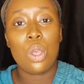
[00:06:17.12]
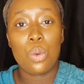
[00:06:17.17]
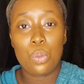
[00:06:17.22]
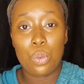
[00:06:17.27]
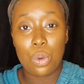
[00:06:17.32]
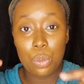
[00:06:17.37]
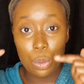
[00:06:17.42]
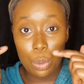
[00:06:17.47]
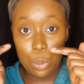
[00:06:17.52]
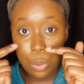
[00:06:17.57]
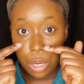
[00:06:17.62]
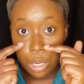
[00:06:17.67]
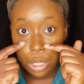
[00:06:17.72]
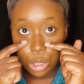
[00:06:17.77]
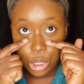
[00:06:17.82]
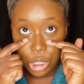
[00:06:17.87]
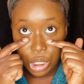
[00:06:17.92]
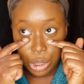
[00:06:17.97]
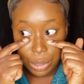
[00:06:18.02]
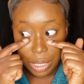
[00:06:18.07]
What we want to
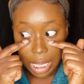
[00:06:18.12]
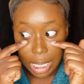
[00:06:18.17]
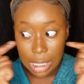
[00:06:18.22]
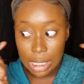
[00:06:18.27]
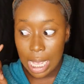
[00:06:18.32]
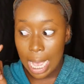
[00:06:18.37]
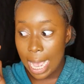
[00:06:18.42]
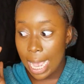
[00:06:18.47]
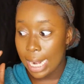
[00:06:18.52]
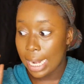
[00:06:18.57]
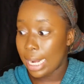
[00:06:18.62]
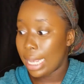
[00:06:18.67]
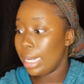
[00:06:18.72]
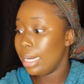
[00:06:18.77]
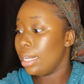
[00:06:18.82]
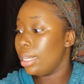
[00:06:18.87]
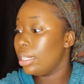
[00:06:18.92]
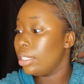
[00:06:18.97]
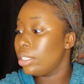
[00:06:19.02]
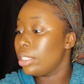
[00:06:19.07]
do is
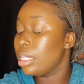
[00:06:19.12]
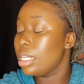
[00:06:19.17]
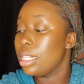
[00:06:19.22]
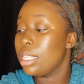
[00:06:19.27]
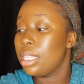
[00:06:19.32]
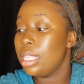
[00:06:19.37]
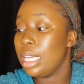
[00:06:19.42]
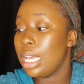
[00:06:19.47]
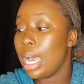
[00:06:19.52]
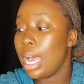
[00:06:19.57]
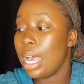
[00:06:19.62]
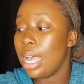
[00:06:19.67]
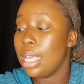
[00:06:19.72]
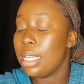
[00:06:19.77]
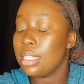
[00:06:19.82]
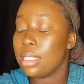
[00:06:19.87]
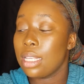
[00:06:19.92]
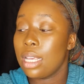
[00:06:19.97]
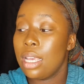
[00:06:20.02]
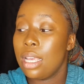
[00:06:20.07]
highlight underneath the
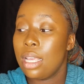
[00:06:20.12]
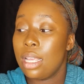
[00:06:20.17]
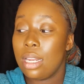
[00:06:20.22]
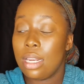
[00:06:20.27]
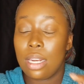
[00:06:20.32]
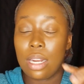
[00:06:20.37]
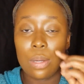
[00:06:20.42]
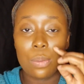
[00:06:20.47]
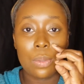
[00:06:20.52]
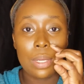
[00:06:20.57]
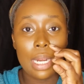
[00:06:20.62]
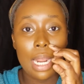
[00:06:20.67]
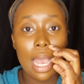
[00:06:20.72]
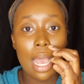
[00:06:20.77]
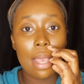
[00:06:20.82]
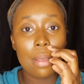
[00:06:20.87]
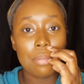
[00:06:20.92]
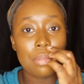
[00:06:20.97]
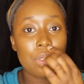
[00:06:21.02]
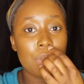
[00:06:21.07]
eyes. Now when
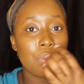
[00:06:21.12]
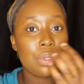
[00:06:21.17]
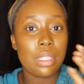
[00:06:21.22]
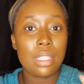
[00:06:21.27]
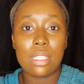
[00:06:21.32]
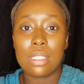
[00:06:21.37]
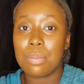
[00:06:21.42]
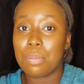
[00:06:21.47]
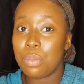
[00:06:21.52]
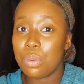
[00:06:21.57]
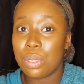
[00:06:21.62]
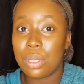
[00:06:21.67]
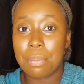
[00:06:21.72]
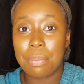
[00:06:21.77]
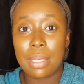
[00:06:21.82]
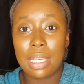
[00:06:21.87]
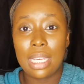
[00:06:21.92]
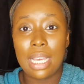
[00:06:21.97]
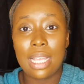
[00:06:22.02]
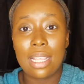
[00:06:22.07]
I'm doing this boy
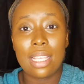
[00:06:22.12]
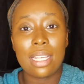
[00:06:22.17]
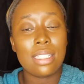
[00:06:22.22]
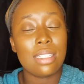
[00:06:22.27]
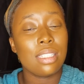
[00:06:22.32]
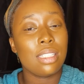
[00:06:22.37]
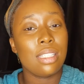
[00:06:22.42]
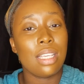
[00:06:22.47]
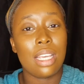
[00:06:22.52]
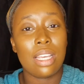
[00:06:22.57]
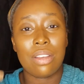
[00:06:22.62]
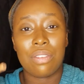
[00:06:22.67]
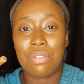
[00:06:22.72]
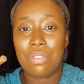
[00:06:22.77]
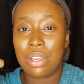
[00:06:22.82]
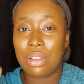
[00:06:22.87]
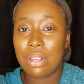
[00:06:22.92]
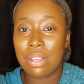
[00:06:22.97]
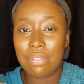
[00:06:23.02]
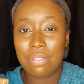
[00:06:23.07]
beat, I like to take a
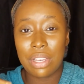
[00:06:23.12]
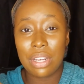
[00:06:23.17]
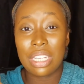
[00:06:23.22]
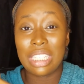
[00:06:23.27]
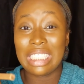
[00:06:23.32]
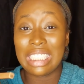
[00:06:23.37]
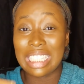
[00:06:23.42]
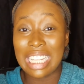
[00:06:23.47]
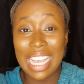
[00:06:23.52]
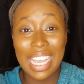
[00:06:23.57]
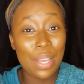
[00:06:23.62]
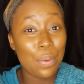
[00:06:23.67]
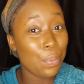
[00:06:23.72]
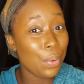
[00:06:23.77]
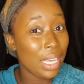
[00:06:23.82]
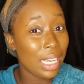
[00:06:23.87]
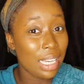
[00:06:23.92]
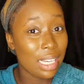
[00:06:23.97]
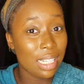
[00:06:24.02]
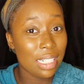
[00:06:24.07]
very, very
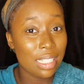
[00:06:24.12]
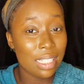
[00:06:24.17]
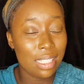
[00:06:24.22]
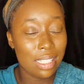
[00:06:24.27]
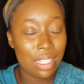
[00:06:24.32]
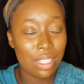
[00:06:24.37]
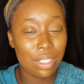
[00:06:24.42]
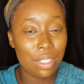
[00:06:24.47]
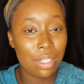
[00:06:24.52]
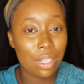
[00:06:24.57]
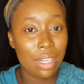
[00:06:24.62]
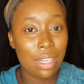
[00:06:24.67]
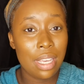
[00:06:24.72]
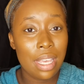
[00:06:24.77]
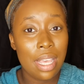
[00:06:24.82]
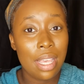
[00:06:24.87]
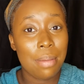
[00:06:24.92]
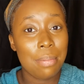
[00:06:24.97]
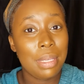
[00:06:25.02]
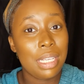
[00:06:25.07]
lightweight concealer
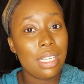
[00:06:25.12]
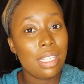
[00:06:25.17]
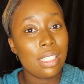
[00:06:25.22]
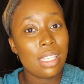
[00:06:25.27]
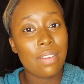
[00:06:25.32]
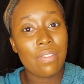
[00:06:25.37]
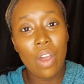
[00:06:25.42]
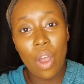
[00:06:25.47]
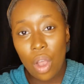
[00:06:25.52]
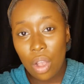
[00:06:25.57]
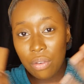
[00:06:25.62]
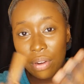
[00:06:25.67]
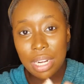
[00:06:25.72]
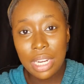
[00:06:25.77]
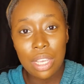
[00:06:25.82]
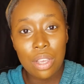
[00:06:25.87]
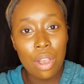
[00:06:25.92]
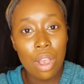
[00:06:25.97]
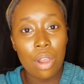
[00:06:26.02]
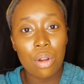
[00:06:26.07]
because I've
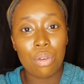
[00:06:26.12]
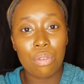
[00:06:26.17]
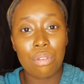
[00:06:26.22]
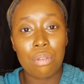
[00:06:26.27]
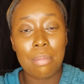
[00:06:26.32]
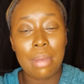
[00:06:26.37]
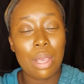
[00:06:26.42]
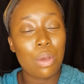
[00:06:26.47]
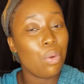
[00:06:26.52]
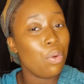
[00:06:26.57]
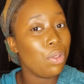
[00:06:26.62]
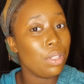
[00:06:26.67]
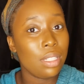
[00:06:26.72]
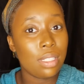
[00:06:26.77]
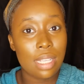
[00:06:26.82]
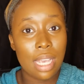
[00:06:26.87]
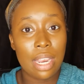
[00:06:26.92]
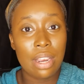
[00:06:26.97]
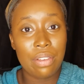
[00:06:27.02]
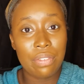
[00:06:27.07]
already gone over my whole
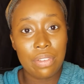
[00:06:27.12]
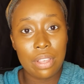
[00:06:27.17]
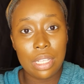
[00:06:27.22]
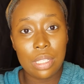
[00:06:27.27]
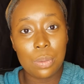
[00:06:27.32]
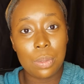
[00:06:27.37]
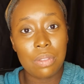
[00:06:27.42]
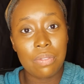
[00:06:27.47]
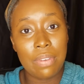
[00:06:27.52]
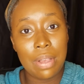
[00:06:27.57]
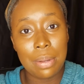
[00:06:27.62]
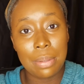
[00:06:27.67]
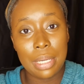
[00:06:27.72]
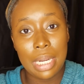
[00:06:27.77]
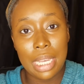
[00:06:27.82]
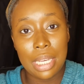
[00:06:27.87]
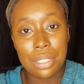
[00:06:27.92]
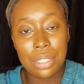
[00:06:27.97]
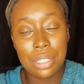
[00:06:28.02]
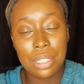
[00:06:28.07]
entire face with
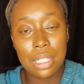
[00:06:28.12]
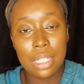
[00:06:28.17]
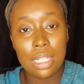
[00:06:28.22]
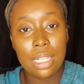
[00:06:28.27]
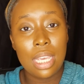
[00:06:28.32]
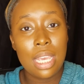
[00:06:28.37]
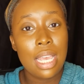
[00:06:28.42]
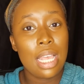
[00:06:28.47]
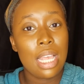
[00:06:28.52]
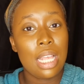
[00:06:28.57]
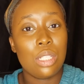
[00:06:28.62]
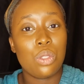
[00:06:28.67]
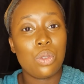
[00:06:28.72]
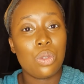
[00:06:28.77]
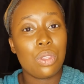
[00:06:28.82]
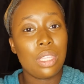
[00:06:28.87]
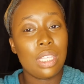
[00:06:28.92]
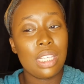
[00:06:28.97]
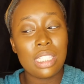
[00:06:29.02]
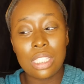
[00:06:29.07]
foundation. And so
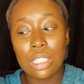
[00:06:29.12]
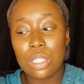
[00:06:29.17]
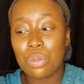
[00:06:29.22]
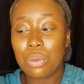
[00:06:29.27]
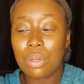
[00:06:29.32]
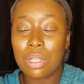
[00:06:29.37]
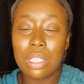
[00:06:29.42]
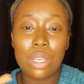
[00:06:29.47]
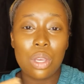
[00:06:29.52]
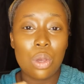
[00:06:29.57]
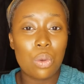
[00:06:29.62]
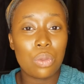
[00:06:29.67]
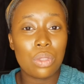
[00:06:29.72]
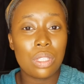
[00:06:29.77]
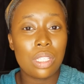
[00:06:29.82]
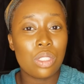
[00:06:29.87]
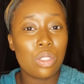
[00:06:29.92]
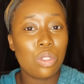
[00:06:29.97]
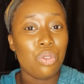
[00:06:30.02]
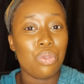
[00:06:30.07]
this is really
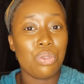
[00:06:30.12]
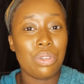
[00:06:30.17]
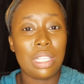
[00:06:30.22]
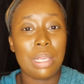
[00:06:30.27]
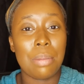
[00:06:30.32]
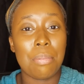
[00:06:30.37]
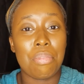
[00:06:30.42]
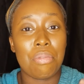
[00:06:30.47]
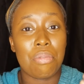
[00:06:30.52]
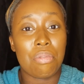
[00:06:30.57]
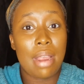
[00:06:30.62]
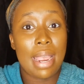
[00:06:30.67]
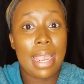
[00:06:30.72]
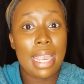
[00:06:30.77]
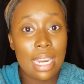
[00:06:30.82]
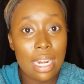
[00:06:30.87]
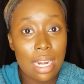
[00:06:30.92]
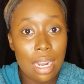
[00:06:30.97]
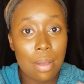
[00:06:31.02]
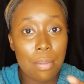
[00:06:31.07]
only to really
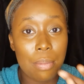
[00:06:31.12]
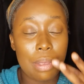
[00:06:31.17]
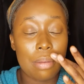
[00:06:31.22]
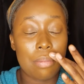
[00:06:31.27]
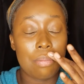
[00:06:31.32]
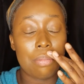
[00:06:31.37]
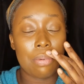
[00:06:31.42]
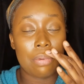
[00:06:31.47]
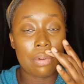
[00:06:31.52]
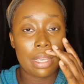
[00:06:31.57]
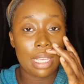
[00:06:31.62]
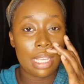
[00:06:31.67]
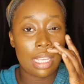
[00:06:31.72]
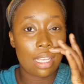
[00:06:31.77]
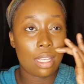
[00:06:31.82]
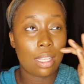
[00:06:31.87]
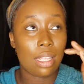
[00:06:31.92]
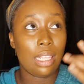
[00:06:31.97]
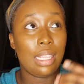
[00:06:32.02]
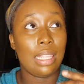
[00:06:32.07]
brighten up and bring
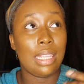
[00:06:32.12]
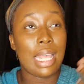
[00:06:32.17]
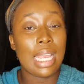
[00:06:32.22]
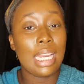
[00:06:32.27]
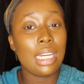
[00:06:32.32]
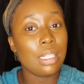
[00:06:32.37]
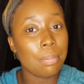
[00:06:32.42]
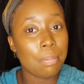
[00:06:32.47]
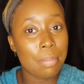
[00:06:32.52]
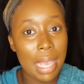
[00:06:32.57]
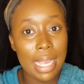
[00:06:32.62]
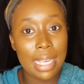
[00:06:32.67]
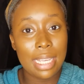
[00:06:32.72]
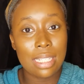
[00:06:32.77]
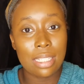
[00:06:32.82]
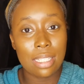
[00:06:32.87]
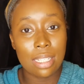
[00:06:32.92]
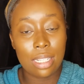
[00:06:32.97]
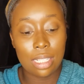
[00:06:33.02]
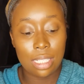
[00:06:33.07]
light back
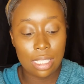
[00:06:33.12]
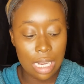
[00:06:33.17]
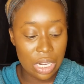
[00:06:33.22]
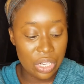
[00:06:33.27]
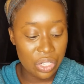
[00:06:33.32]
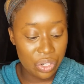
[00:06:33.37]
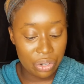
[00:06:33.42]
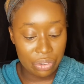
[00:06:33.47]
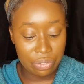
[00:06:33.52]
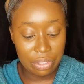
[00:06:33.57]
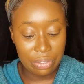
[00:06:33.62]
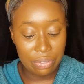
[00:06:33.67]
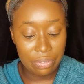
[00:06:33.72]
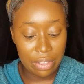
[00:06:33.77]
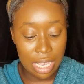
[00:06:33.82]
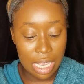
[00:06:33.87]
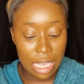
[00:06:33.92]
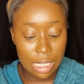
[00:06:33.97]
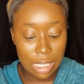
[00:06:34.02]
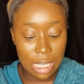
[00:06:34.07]
into the center of the
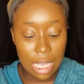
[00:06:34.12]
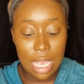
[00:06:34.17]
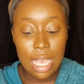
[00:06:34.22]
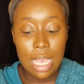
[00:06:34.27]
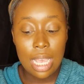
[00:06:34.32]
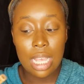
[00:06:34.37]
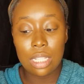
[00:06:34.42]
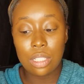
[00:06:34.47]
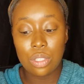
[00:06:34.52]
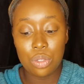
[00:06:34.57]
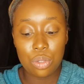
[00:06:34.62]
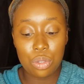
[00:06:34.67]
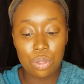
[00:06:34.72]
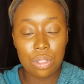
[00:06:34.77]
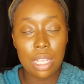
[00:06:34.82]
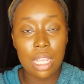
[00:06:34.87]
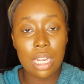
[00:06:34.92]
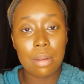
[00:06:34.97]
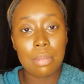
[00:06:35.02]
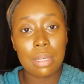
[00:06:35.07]
face. And to do
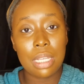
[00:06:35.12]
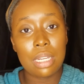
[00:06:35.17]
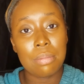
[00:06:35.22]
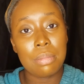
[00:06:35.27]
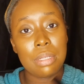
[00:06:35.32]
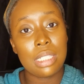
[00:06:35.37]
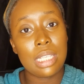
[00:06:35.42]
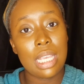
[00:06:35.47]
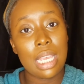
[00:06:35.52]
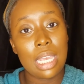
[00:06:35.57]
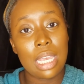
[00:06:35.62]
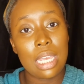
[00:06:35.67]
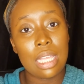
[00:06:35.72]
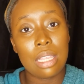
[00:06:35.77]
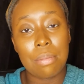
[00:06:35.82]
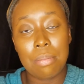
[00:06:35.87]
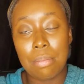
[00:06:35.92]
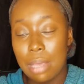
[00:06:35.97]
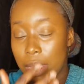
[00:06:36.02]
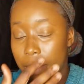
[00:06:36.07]
that, I'm going to be taking
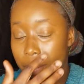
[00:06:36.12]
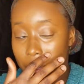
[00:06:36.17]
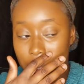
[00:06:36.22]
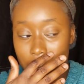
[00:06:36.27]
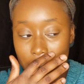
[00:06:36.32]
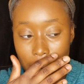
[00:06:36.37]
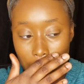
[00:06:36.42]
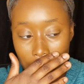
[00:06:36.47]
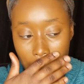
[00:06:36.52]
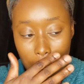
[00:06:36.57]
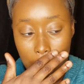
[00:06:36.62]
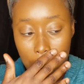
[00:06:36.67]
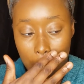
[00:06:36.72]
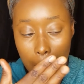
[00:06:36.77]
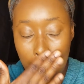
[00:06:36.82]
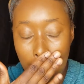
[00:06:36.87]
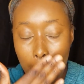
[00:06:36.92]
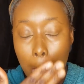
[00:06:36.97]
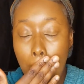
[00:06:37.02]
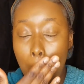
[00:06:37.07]
the Maybelline,
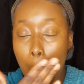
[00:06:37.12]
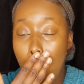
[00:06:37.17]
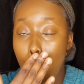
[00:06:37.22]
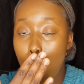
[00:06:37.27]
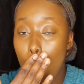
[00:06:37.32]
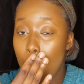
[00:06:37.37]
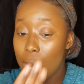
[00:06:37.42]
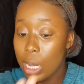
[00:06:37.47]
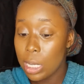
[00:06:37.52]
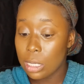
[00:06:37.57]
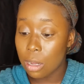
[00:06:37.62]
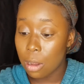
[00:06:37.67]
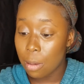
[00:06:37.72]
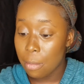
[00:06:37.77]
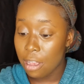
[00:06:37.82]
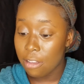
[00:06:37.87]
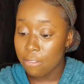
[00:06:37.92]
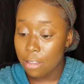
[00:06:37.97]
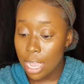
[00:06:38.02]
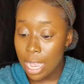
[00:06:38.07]
what is on
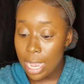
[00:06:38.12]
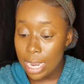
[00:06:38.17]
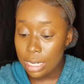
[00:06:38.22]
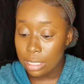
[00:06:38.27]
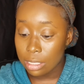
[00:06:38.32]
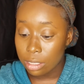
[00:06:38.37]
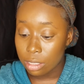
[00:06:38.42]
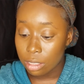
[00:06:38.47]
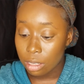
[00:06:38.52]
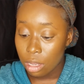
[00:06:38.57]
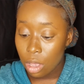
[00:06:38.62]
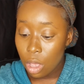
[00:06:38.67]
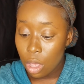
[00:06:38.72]
my face?